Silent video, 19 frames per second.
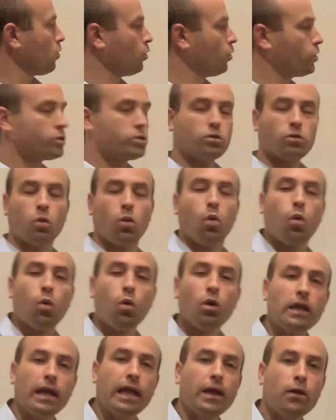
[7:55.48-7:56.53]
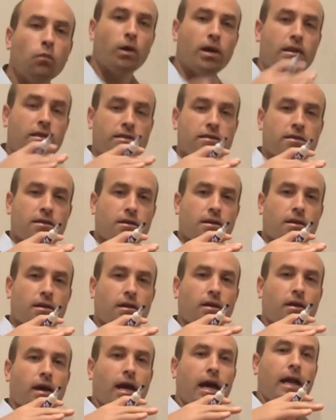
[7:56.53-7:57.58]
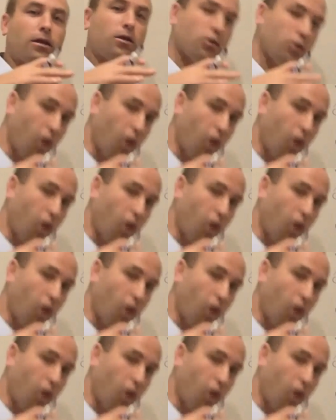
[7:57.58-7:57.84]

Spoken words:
was correlated with a